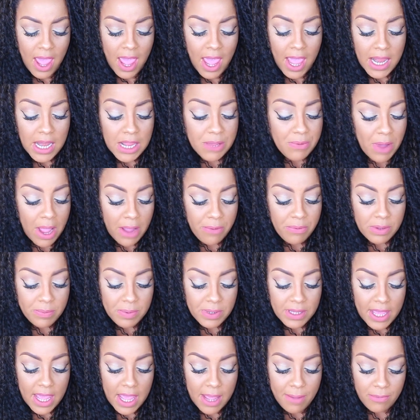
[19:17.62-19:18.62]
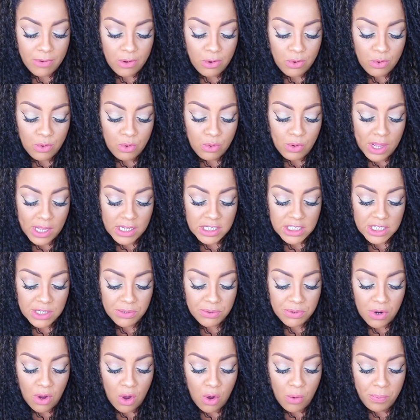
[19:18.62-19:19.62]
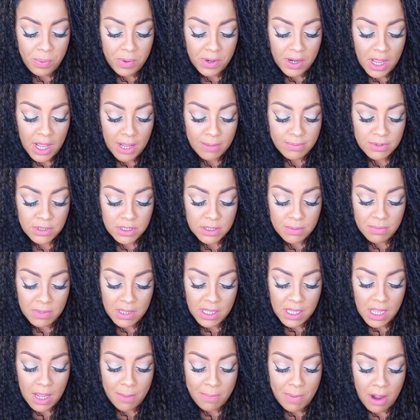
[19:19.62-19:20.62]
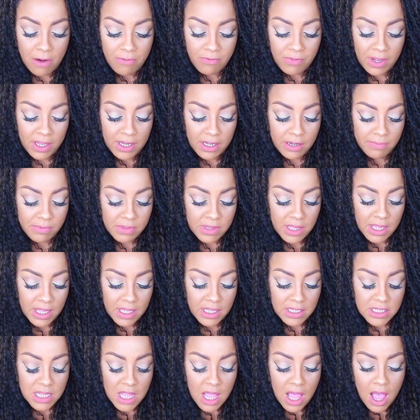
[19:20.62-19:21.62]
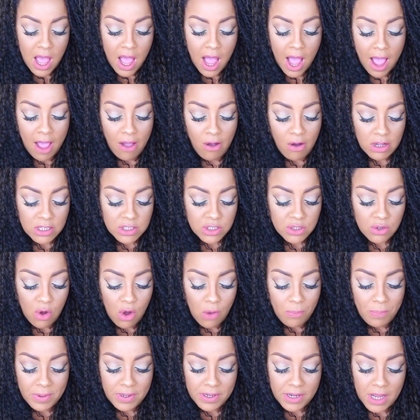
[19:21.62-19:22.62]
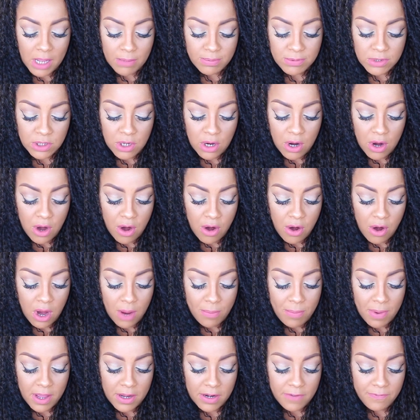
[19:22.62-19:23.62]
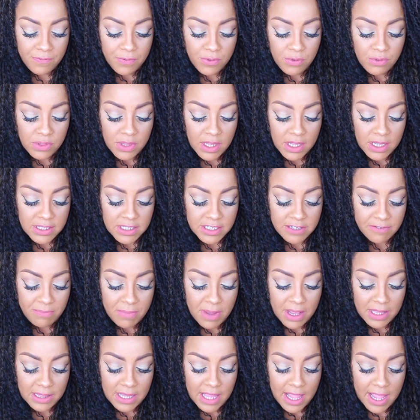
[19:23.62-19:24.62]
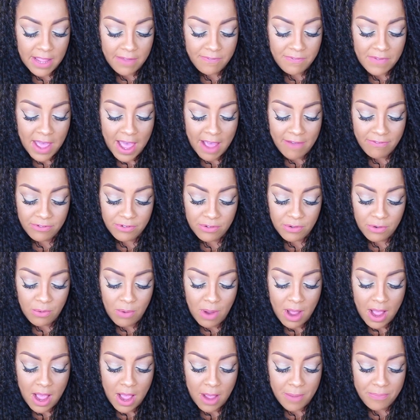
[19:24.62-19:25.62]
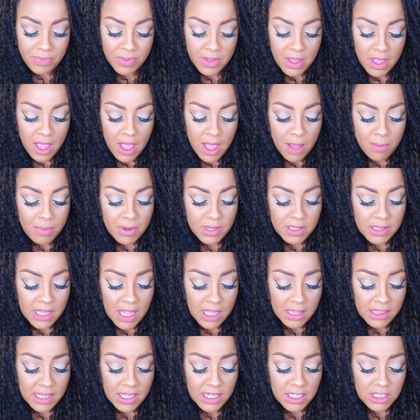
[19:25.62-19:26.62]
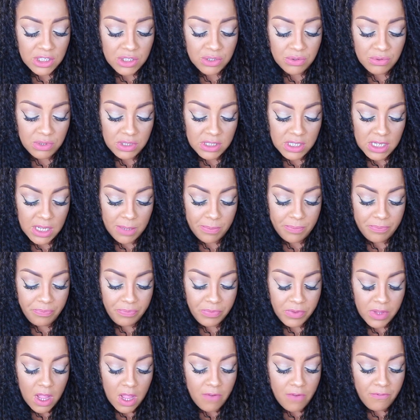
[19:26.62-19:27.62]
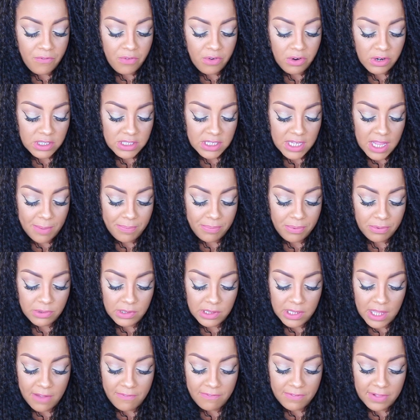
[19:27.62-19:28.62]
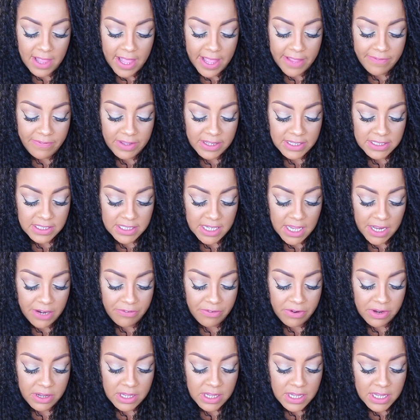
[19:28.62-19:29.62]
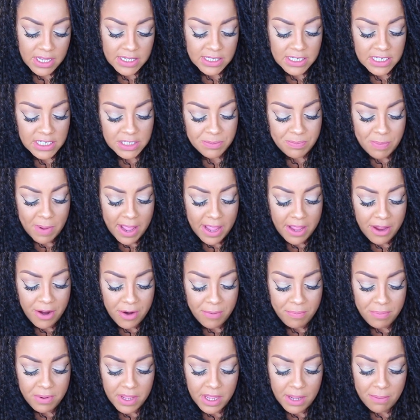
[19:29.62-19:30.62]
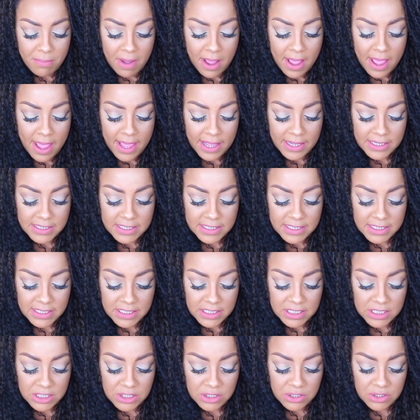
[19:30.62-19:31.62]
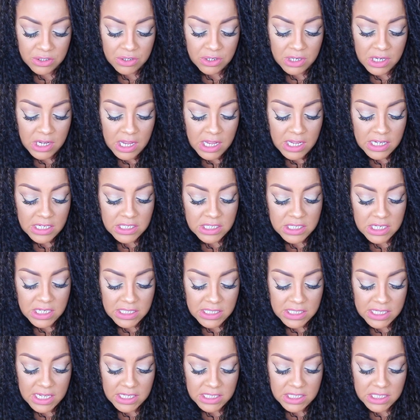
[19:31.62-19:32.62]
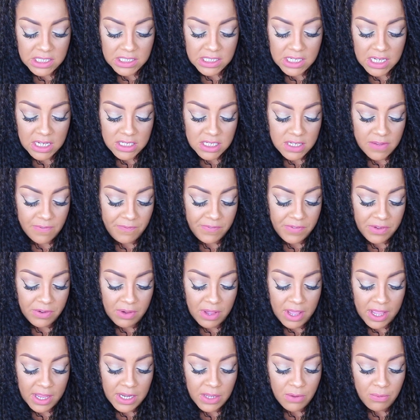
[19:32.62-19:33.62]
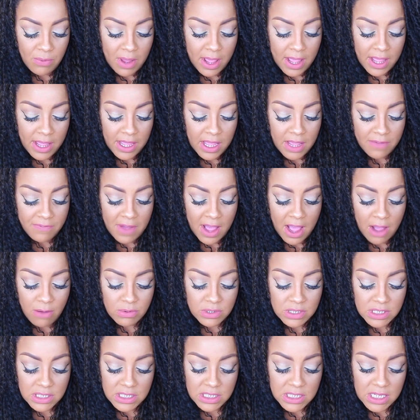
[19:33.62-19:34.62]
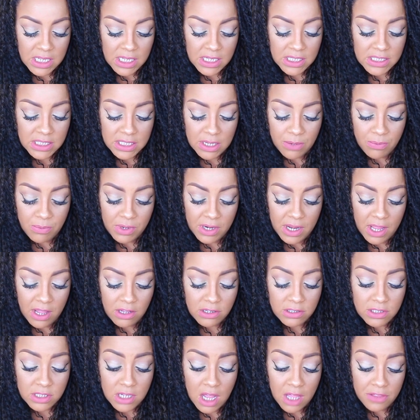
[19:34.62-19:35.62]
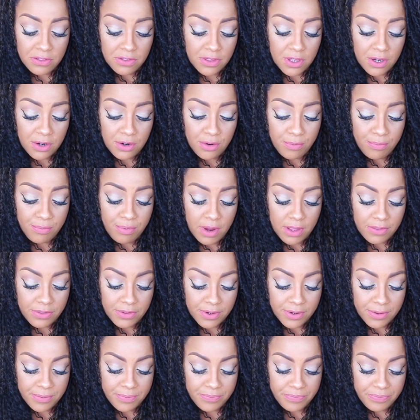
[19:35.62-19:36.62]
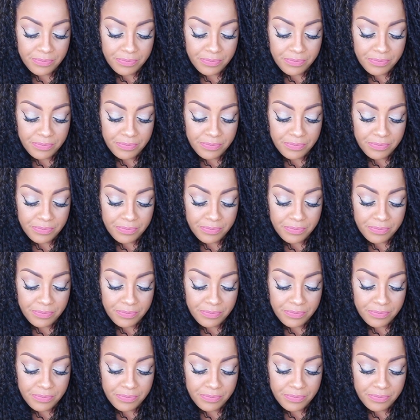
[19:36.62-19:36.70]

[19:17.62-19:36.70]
Anyway, we became cool and she would open up to me about random things. I also opened up to her about a few things of my life after a while, but nothing too deep. For example, love life, etc. Despite her being my ex's sister, she says she doesn't feel any way if I was seeing someone else other than her brother.